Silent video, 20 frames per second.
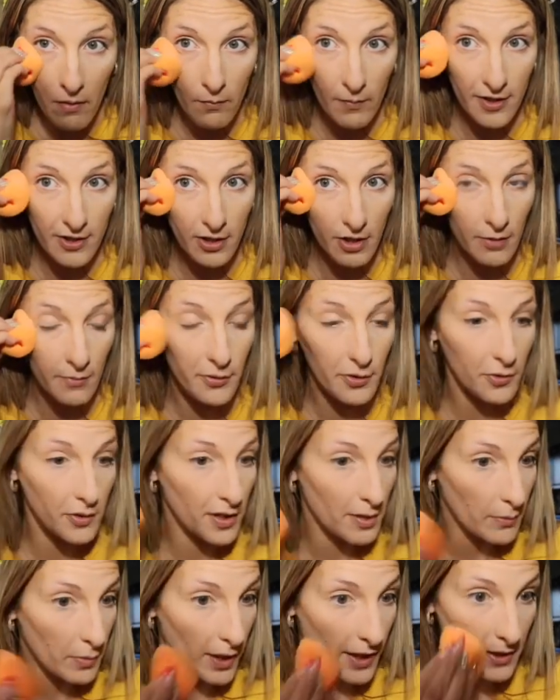with your
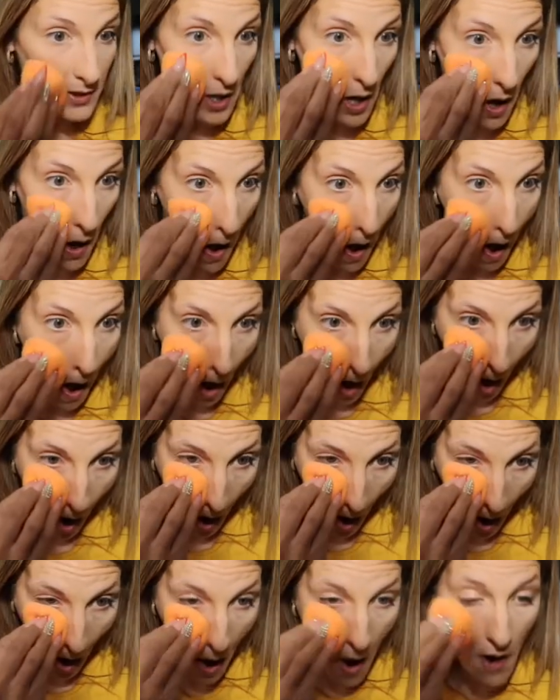beauty blender.
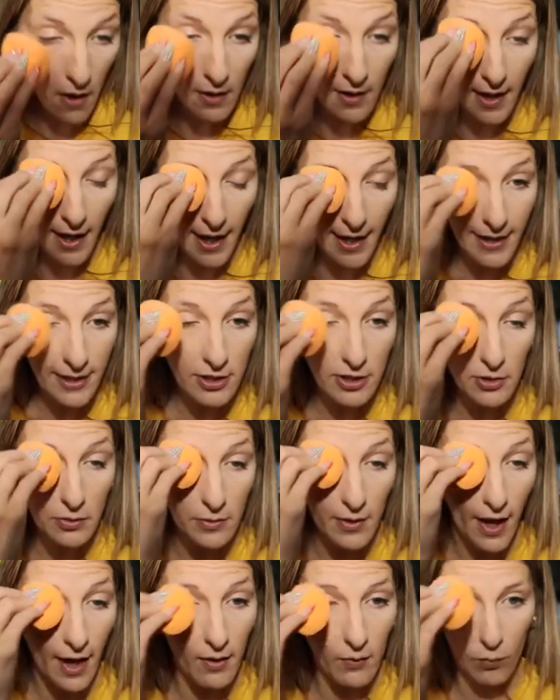Okay,
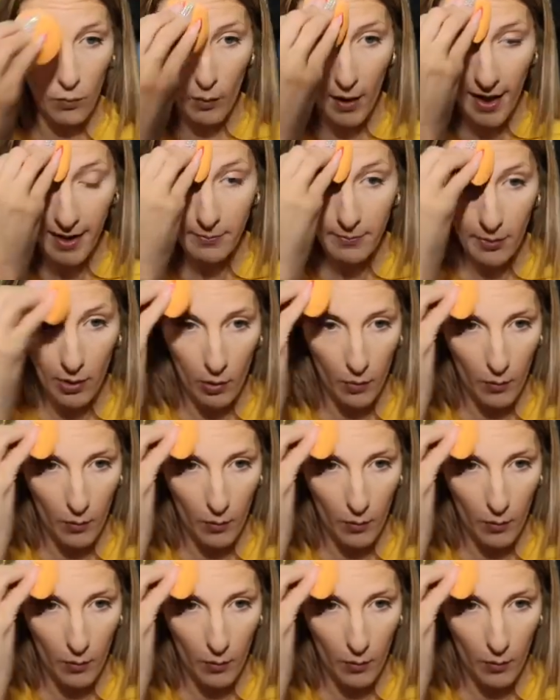do not wipe